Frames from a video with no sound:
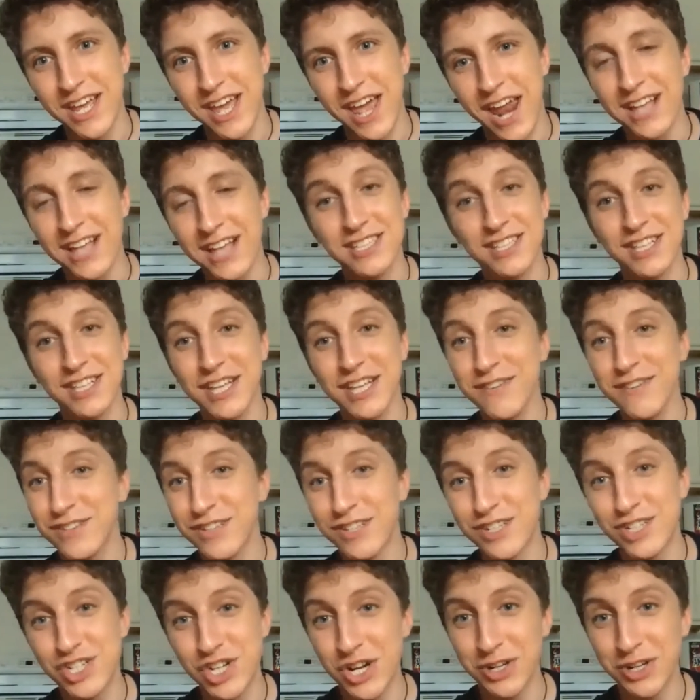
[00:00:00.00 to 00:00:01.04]
I just lived in
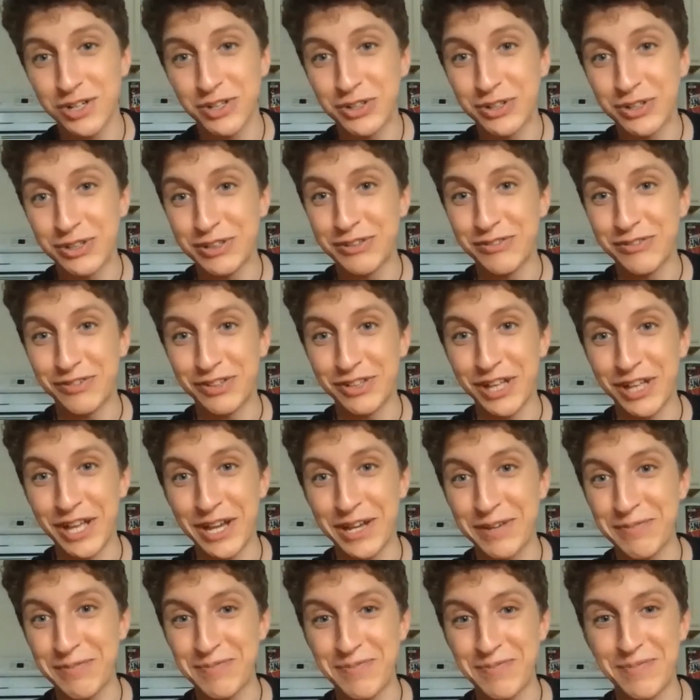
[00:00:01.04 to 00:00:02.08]
the jungle for
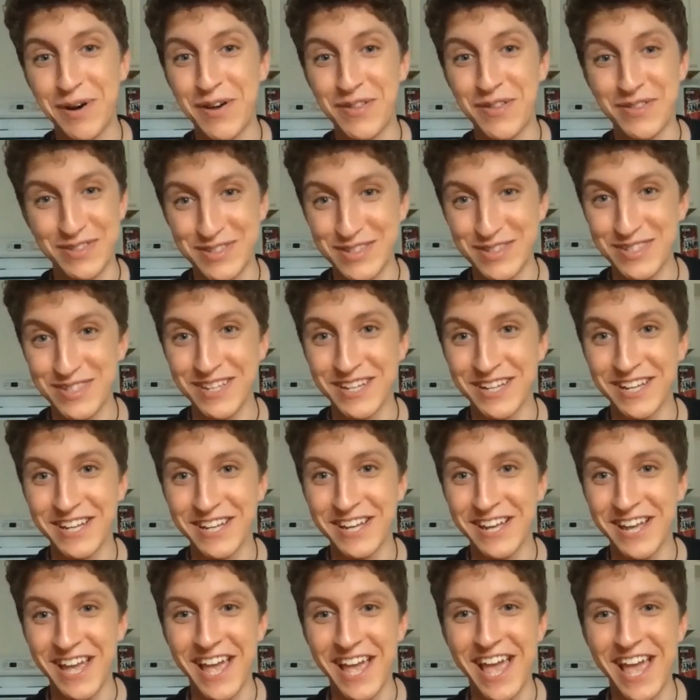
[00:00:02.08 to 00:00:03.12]
like months
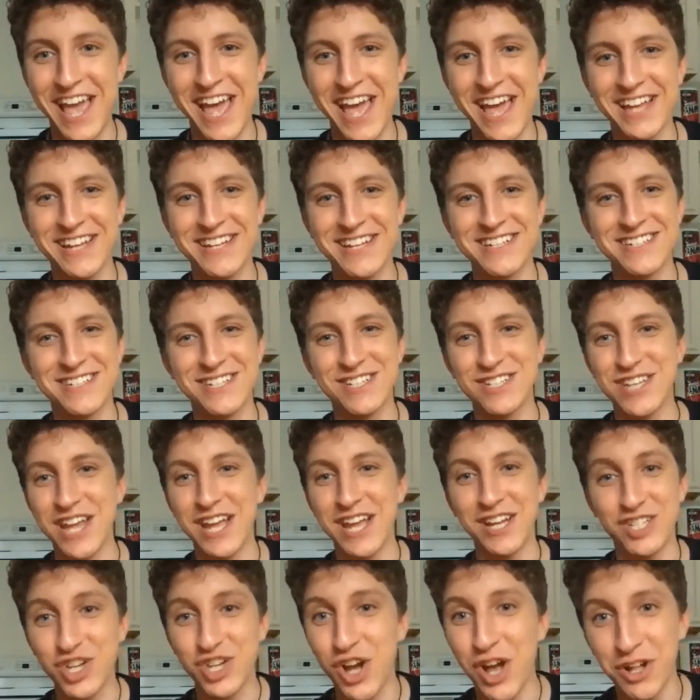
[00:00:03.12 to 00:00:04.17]
and just
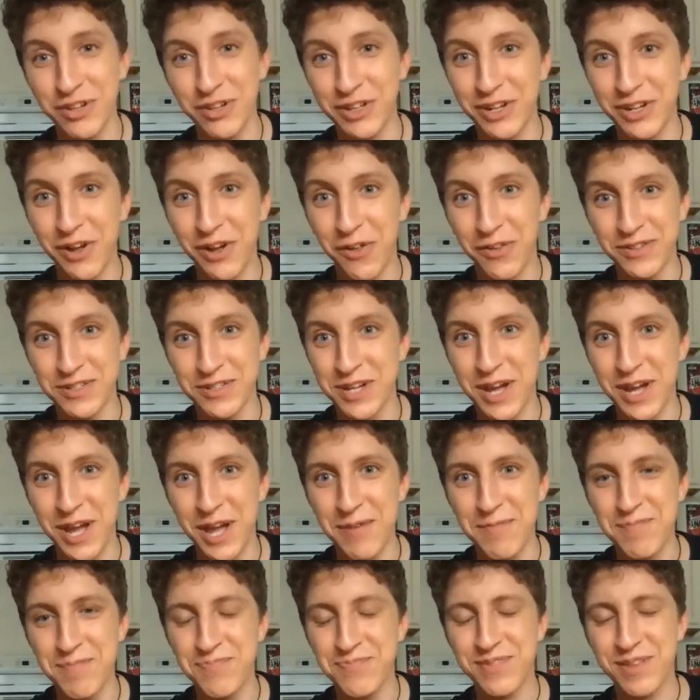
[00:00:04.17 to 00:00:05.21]
ate chocolate all the
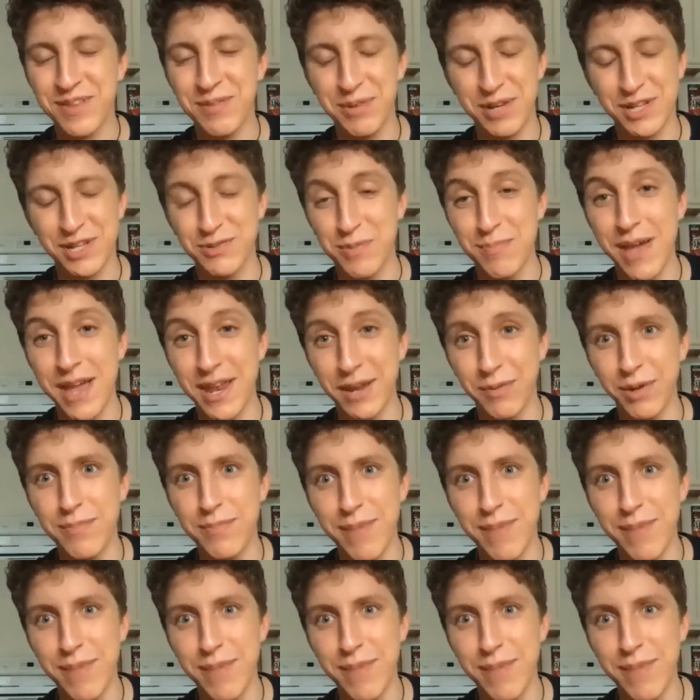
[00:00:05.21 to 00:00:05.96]
time because we made it.